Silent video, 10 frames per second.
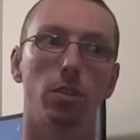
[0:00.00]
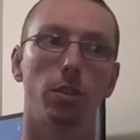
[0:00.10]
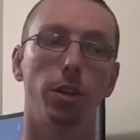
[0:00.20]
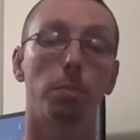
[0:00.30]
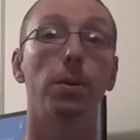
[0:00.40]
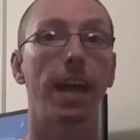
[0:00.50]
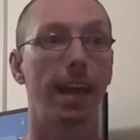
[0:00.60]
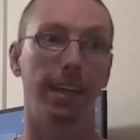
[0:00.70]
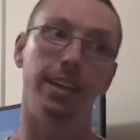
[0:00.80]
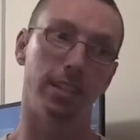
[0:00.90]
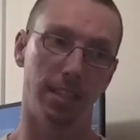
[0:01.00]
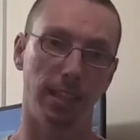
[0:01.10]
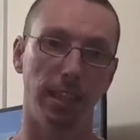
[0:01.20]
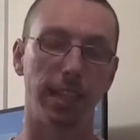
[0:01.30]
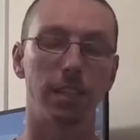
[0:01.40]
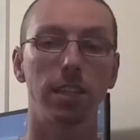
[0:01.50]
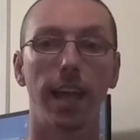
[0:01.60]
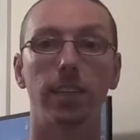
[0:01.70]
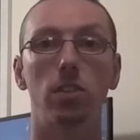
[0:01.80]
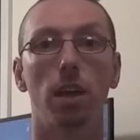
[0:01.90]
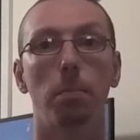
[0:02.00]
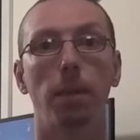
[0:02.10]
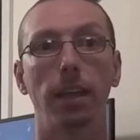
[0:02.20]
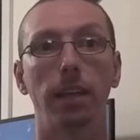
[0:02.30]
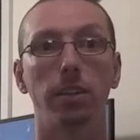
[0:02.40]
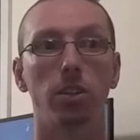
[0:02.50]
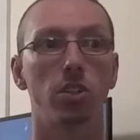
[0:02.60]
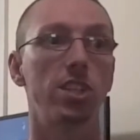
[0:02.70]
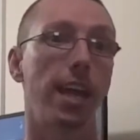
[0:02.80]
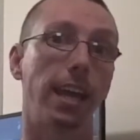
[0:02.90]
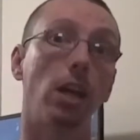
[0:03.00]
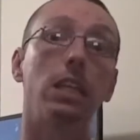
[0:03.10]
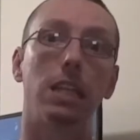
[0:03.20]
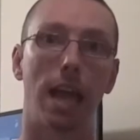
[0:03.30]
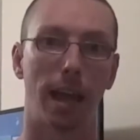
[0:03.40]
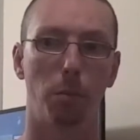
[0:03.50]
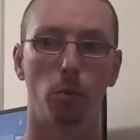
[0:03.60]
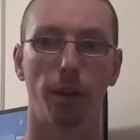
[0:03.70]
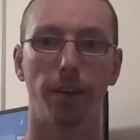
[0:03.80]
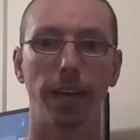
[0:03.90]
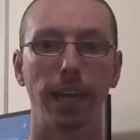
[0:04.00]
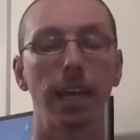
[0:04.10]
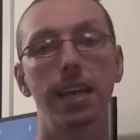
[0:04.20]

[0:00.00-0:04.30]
or your protagonist at least, ends up in, say, a library,